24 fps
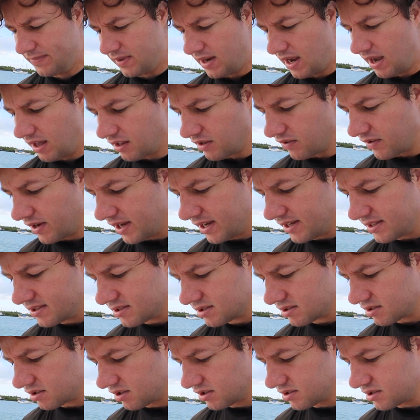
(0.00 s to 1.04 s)

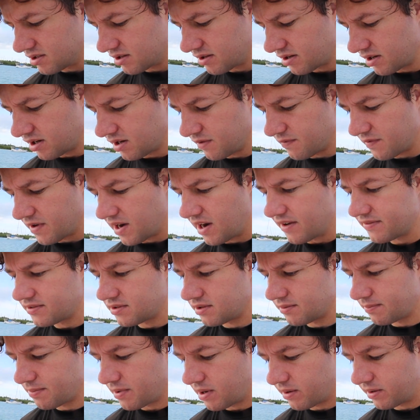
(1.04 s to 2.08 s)
LOA's close to 35,
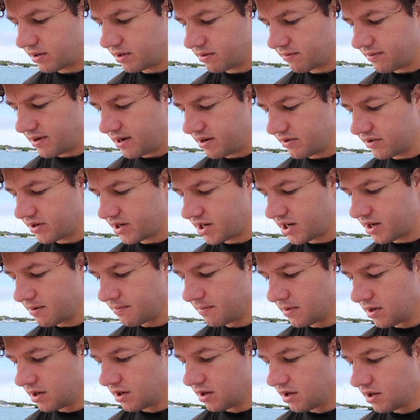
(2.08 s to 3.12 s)
so they're probably gonna round up.
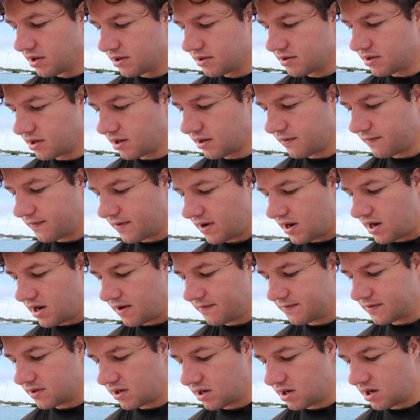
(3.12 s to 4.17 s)

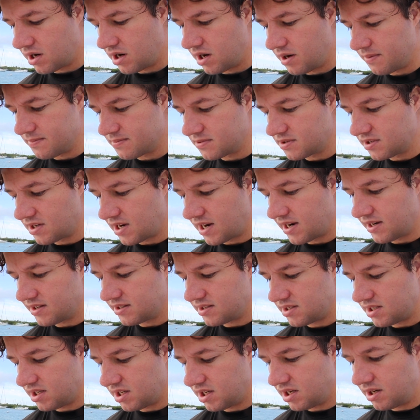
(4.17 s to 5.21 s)
35 times
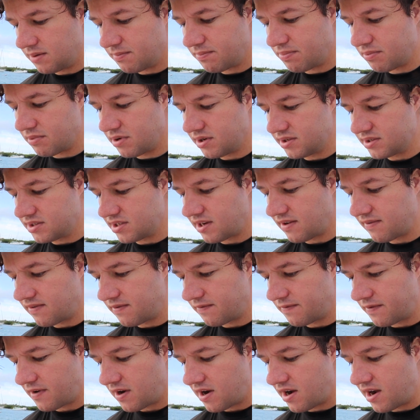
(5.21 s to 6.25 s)

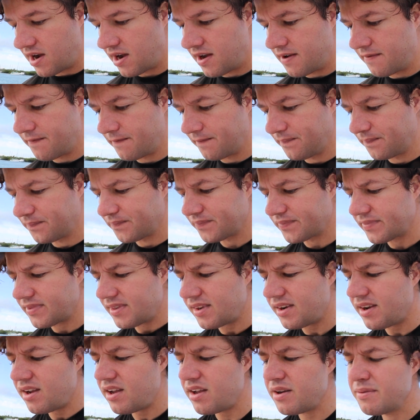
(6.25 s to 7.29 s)
19.75.
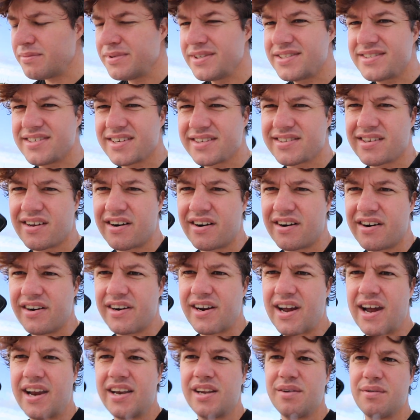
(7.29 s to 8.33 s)
Be
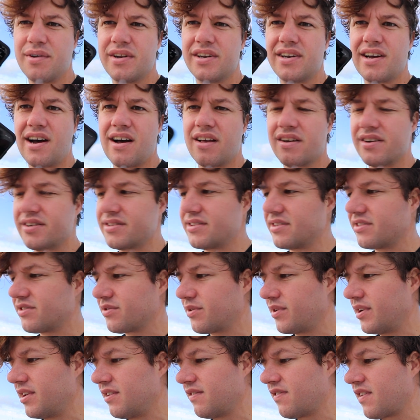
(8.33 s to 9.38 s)

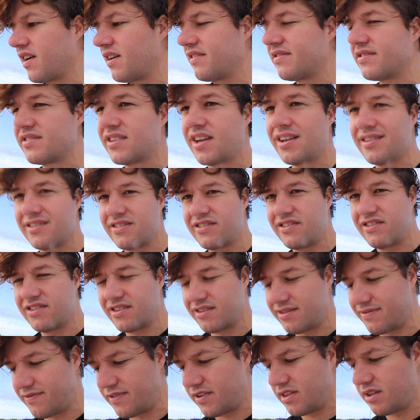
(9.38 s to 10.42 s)
$691.25
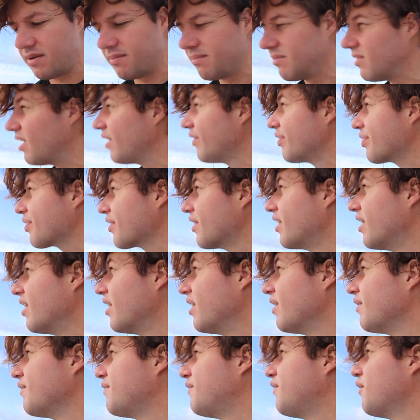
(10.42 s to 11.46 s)
just for the month
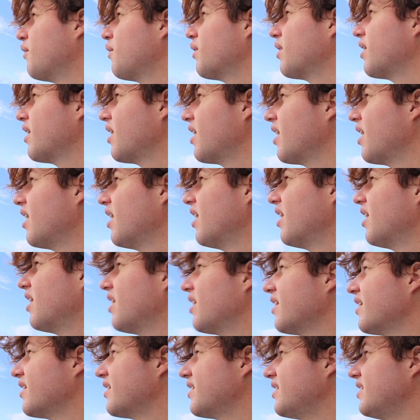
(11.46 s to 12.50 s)
for
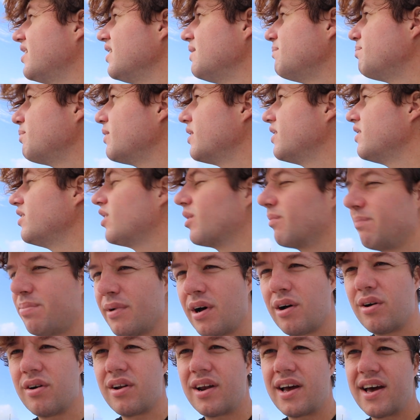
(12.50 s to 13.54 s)
keeping your
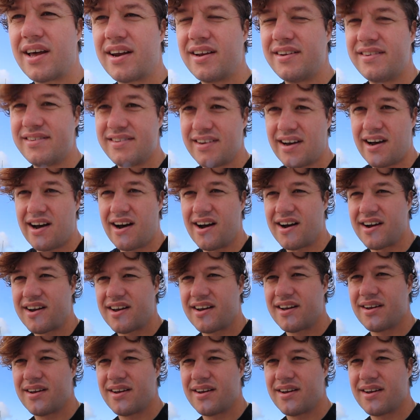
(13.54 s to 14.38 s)
boat at a dock.